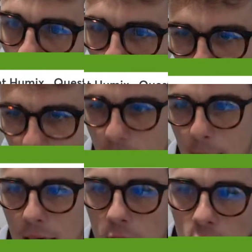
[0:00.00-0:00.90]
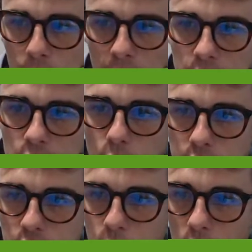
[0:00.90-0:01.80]
are right. I meant Humix.
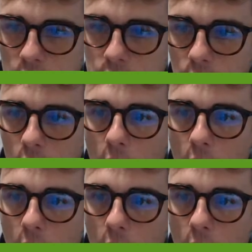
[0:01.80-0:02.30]
Question was,